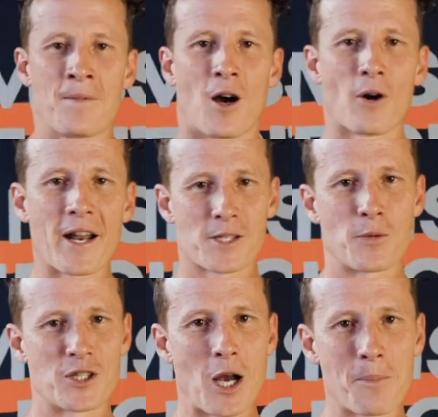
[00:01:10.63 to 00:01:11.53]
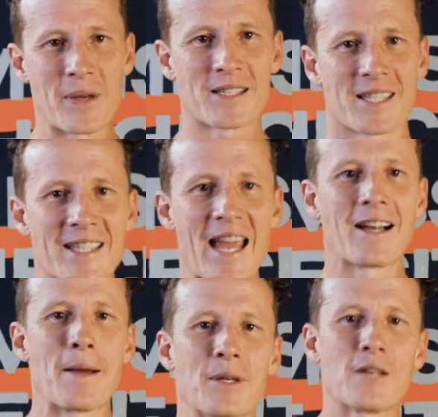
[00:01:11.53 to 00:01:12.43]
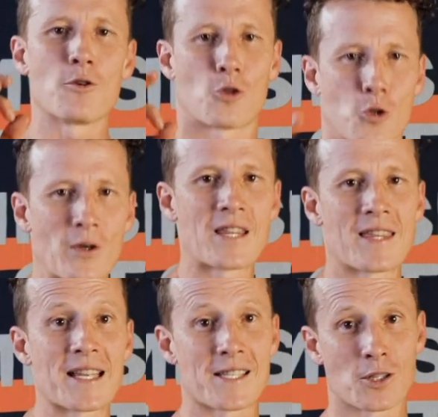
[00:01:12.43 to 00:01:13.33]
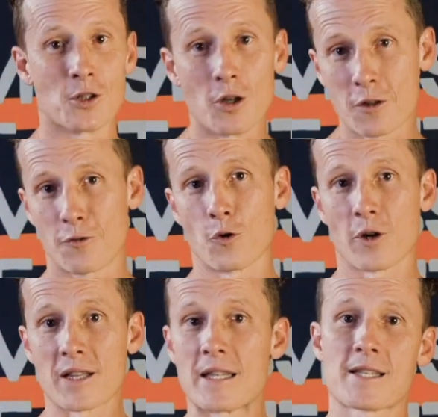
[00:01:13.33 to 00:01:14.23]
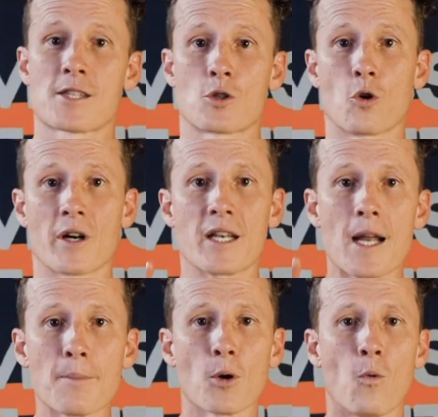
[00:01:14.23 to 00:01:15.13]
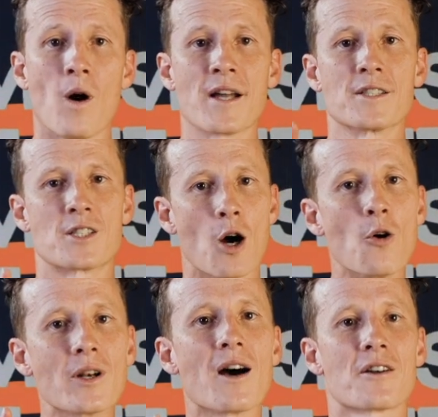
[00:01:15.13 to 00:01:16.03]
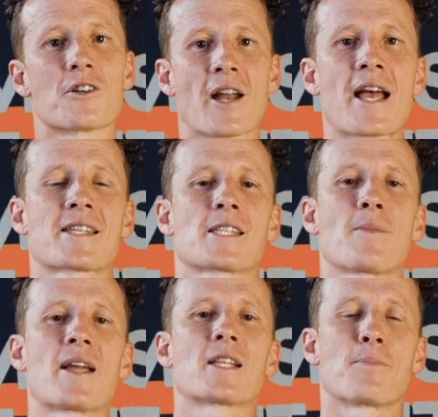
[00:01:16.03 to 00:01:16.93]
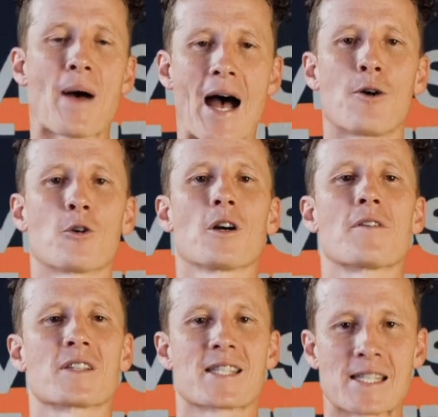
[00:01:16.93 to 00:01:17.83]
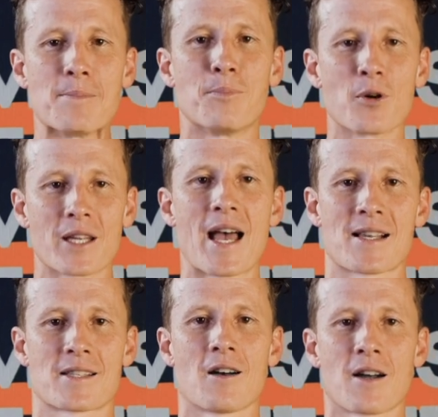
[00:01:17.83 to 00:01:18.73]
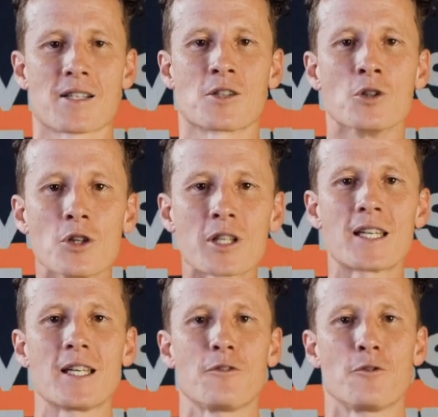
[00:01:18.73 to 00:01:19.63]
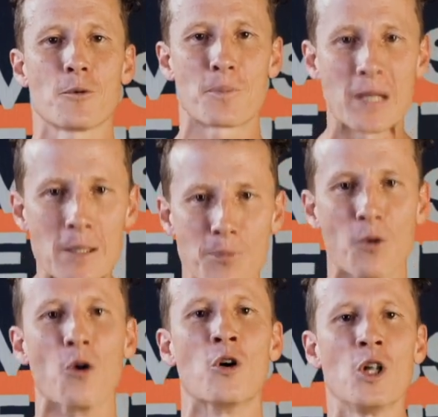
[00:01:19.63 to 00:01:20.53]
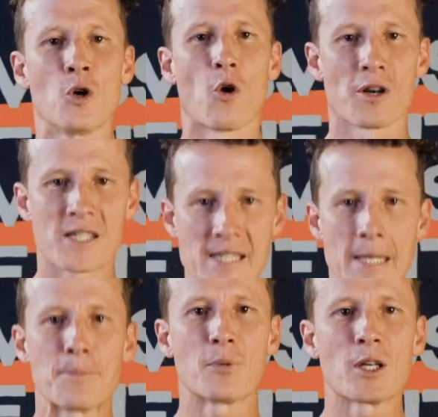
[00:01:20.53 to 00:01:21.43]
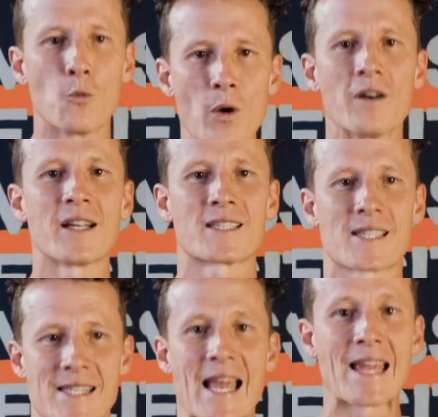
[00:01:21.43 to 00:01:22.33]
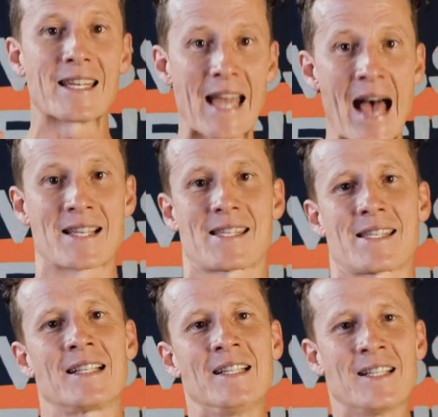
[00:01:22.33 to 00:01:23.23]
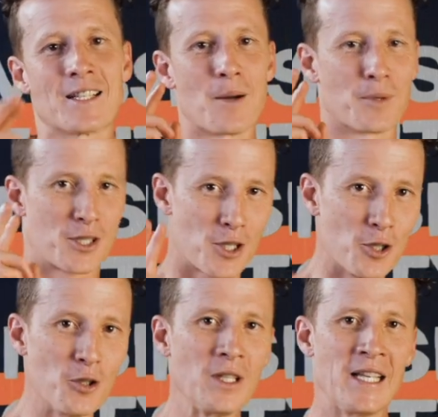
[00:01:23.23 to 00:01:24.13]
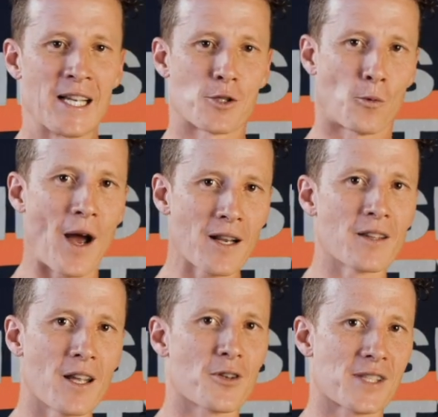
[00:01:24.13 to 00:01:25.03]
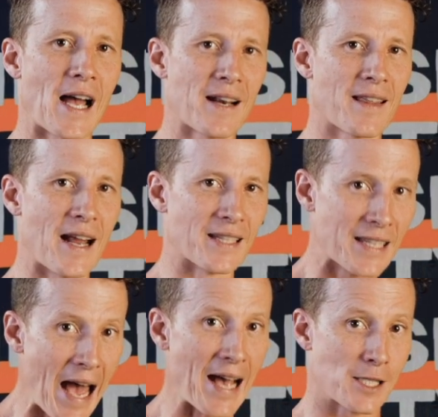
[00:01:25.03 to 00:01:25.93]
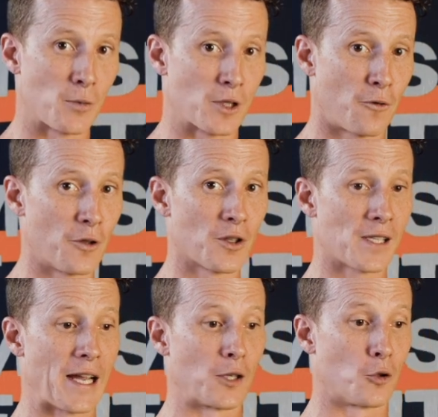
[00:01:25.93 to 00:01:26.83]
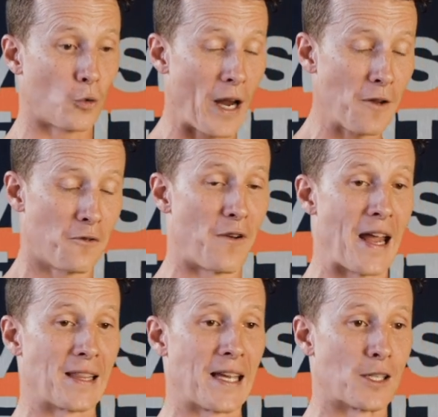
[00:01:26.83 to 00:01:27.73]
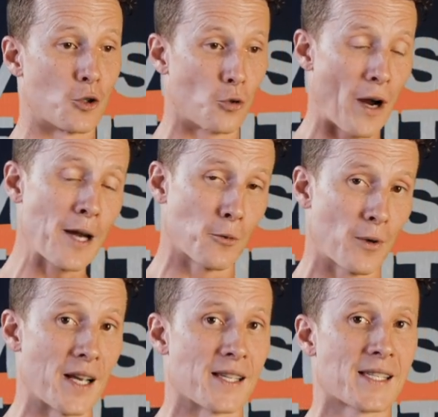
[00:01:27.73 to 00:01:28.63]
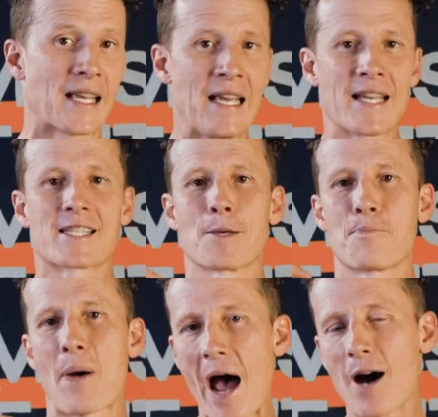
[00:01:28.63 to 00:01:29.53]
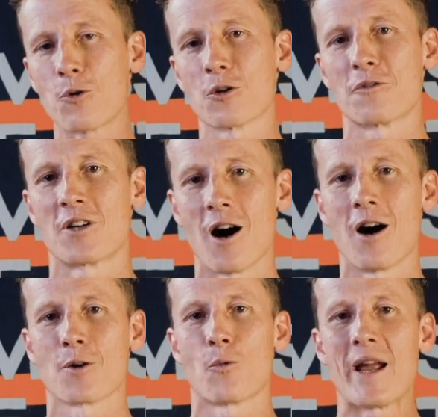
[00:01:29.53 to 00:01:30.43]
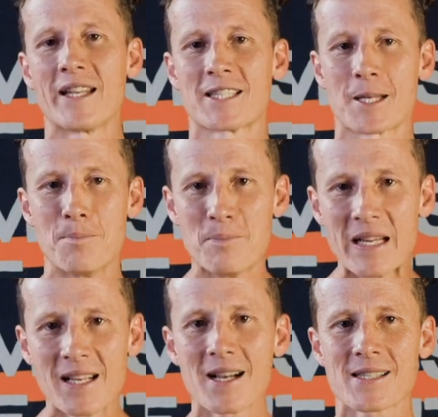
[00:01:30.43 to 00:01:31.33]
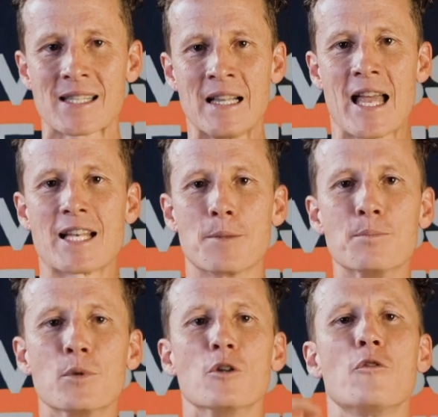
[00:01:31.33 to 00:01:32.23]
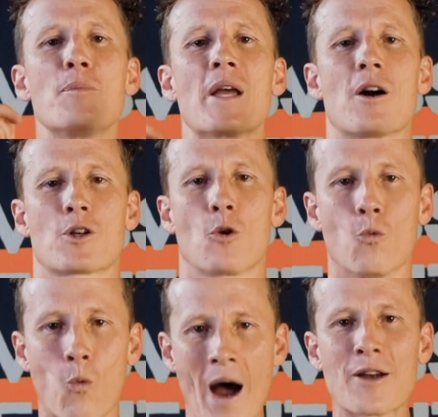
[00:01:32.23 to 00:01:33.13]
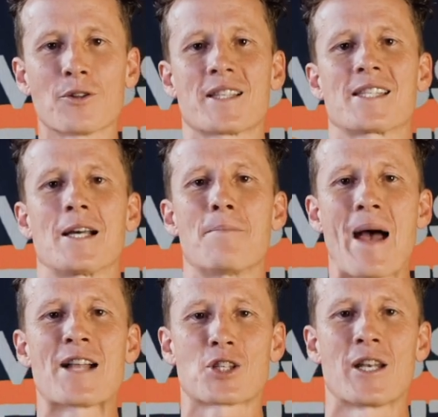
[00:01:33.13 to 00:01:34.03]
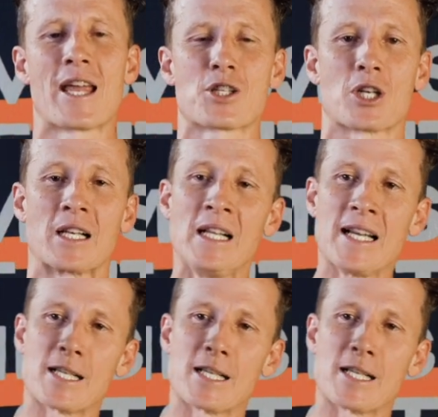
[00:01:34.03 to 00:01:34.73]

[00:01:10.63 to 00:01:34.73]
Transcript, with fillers: All right, as we jump in today, let me give you three things to look for in this story. Number one, don't underestimate the power of a simple yes. God is looking for people who are simply willing to say yes. Number two is right on the other side of that yes, which feels like great faith and great risk, is the power of God waiting to meet us and to move beyond our wildest imagination.